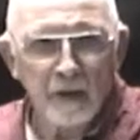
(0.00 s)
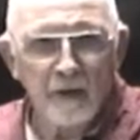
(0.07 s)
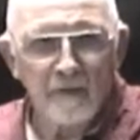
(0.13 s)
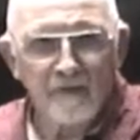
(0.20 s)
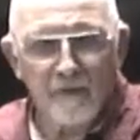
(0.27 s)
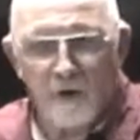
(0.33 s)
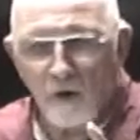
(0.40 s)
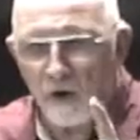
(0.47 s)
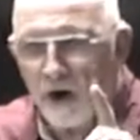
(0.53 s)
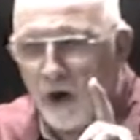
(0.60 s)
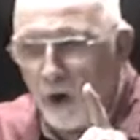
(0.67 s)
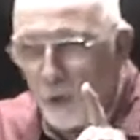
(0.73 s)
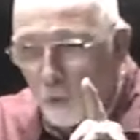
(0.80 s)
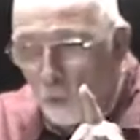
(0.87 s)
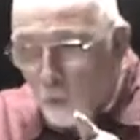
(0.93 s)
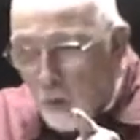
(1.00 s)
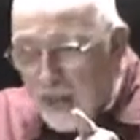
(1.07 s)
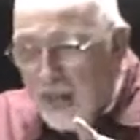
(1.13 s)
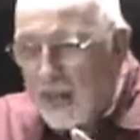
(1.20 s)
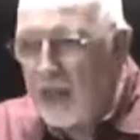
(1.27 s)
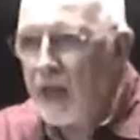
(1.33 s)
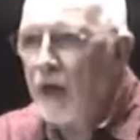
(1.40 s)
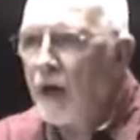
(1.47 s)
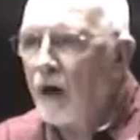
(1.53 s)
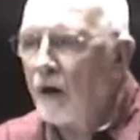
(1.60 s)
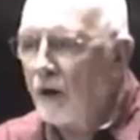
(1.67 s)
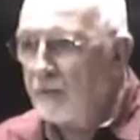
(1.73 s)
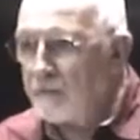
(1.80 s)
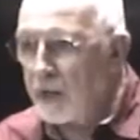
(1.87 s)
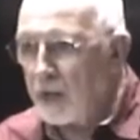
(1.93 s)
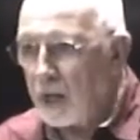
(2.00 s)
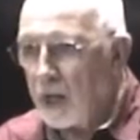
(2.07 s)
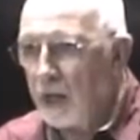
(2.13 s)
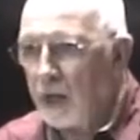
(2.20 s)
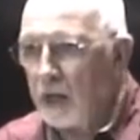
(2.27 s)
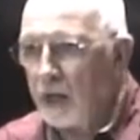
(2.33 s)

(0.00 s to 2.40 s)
for we are many.